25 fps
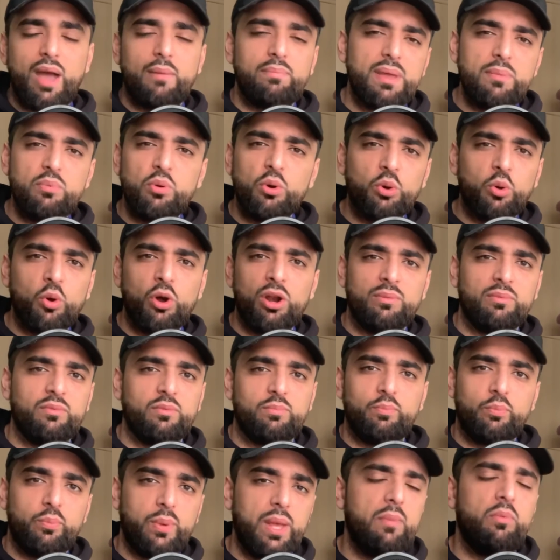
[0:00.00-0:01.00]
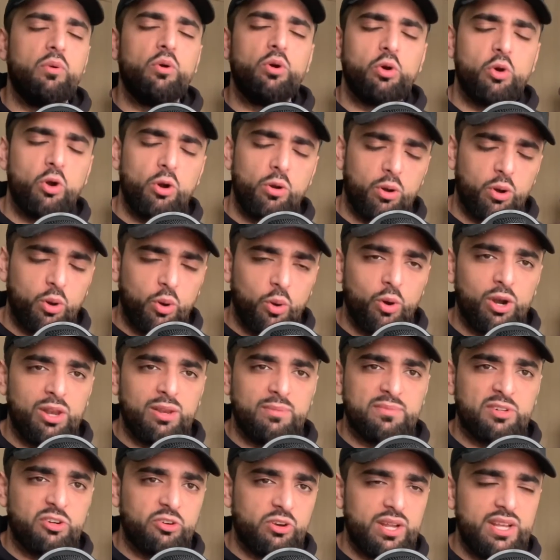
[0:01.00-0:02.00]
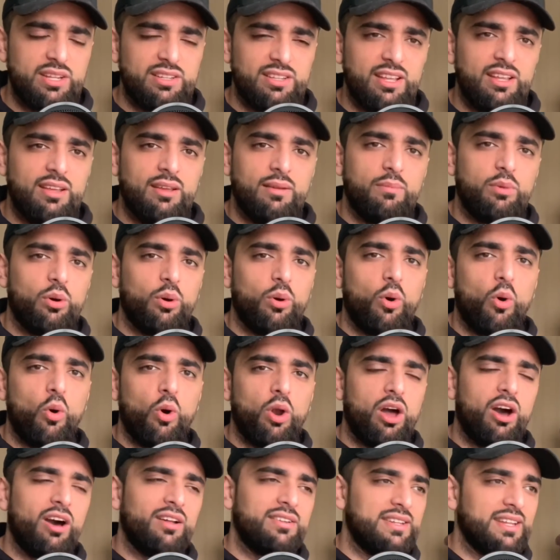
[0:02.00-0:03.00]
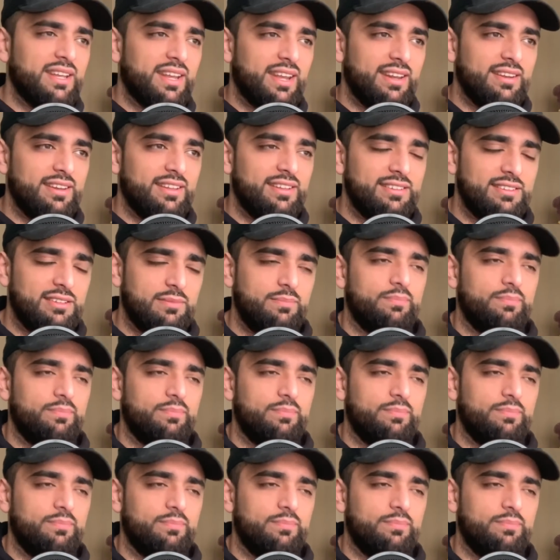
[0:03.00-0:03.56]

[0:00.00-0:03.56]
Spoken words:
People call him greedy, but all I was thinking is,